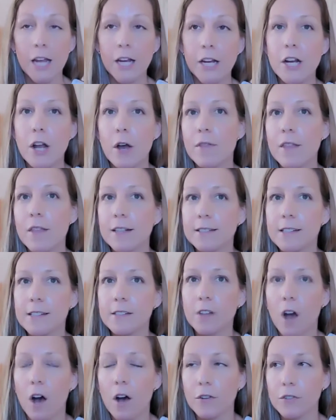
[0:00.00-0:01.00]
This
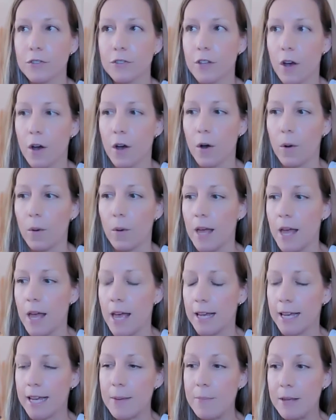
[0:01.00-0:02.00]
is also
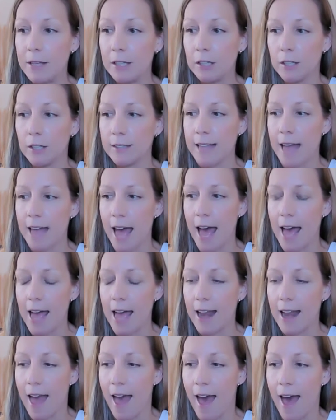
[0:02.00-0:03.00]
can be looked
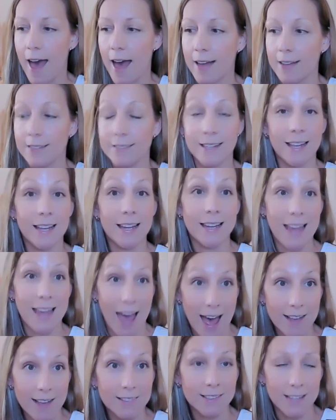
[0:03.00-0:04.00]
at as
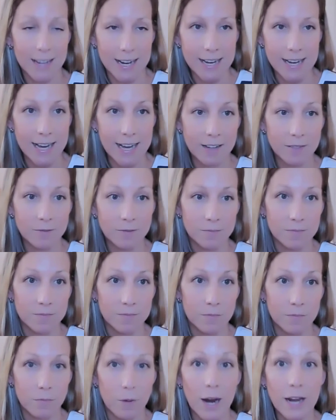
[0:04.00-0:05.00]
gaslighting,
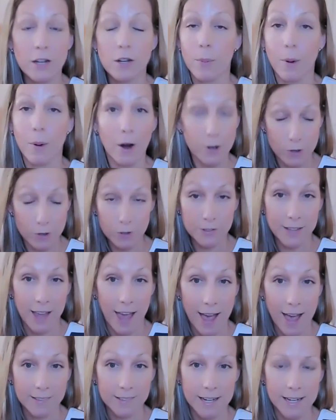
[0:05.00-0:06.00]
right? Your partner's
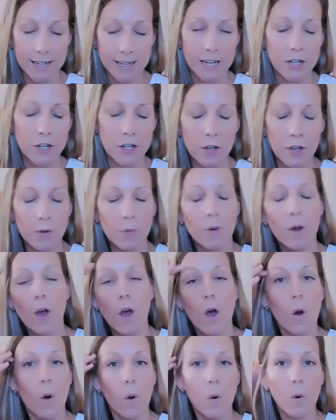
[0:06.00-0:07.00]
gaslighting you,
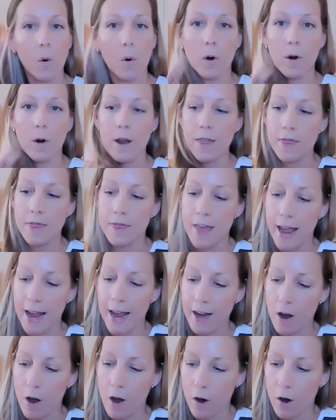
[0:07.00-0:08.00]
or
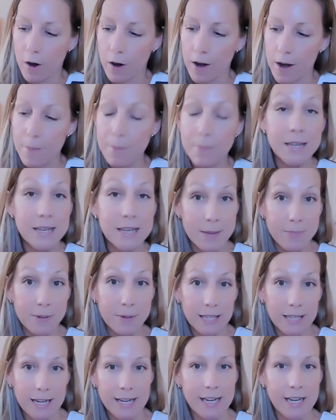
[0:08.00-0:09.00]
they are
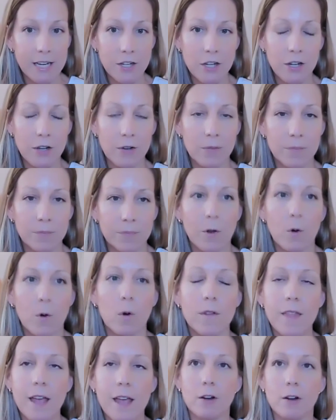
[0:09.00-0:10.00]
manipulating you,
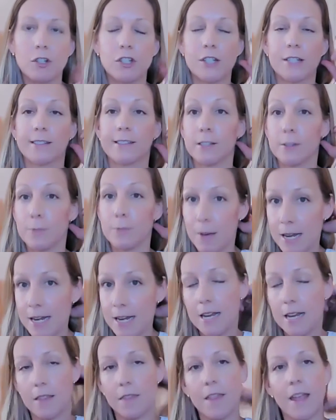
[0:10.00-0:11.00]
or they are just
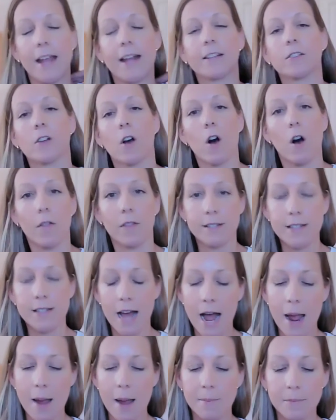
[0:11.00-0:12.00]
spinning things all the
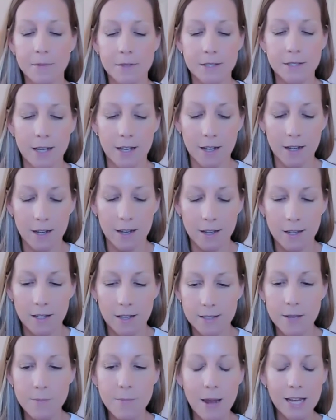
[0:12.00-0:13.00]
time to
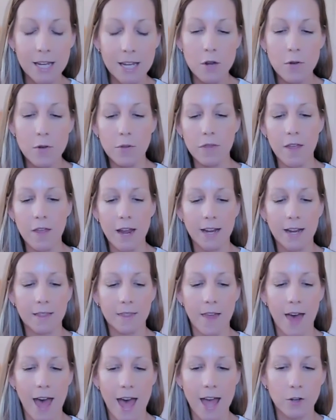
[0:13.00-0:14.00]
make you think
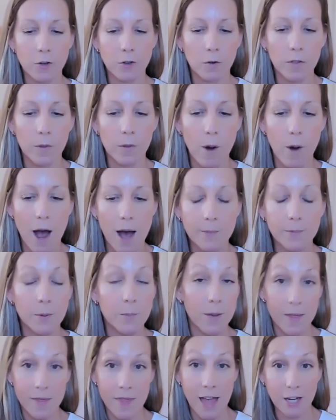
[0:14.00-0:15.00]
that you're the
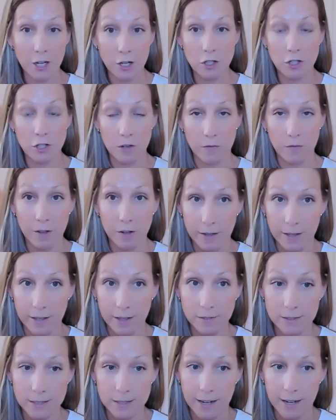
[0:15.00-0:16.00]
problem and that you should feel
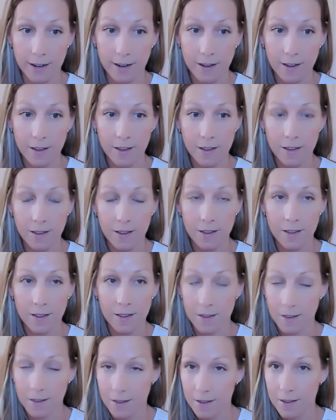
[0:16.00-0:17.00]
guilty.
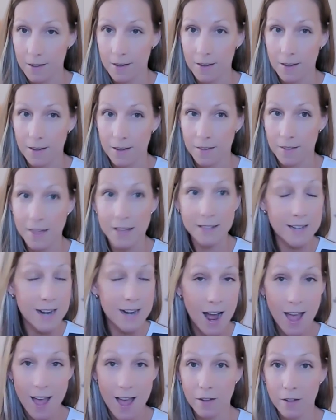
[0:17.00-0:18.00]
That's
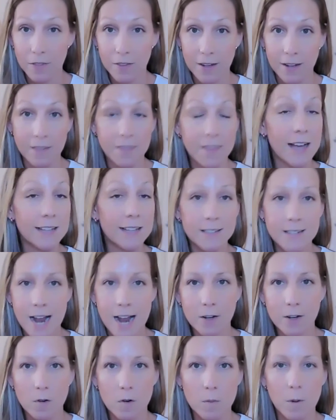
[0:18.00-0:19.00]
not healthy. That's
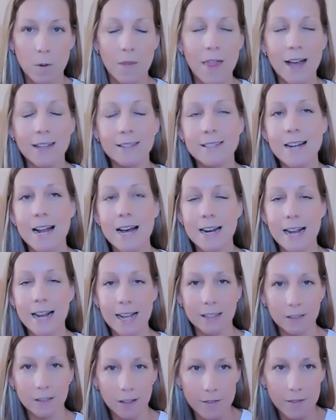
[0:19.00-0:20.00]
not normal. That's not
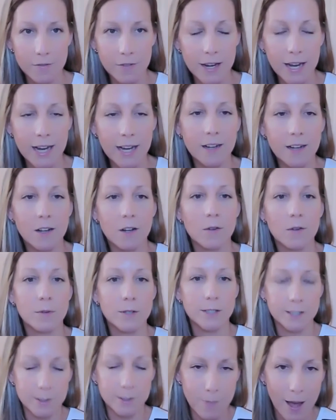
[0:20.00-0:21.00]
a loving,
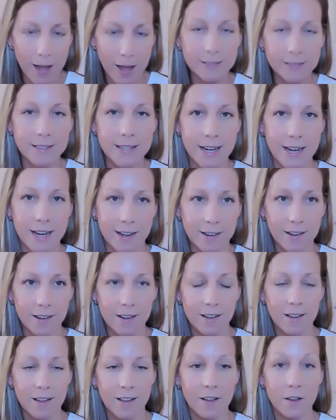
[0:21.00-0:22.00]
respecting,
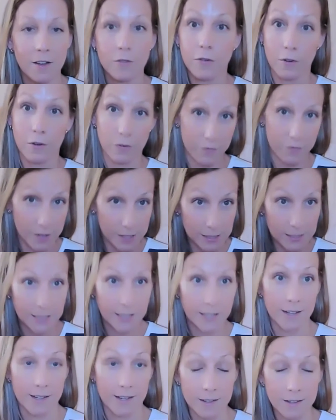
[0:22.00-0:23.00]

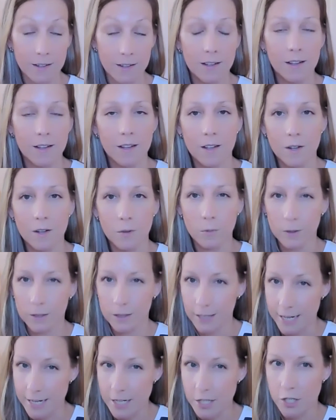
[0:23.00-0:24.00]
fulfilling
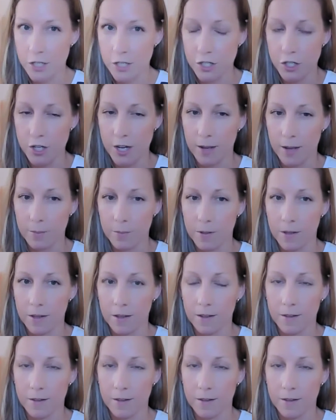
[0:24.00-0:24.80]
relationship.